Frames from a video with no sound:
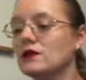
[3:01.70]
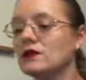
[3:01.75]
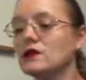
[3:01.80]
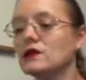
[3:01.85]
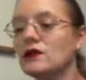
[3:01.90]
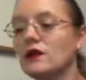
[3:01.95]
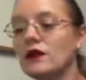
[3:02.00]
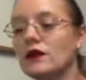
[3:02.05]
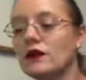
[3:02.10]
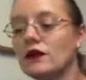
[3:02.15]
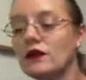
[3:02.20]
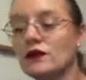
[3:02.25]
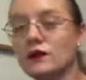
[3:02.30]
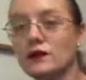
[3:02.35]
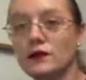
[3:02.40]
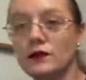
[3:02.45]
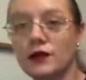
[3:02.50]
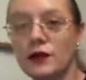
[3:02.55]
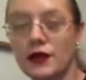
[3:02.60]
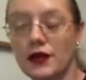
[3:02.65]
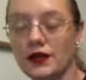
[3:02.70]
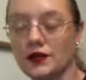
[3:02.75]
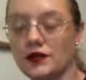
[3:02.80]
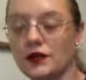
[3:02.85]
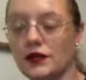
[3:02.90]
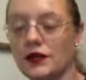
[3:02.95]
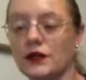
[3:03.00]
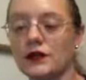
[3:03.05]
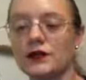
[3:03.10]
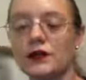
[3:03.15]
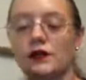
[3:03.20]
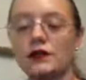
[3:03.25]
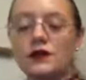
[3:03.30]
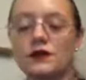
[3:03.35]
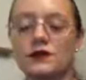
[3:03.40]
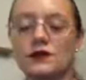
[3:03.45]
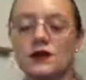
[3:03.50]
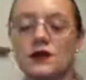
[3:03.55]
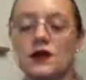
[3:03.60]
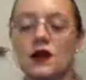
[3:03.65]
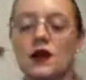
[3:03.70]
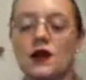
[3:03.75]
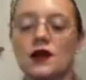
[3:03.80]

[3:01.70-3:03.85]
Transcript: darker red colors,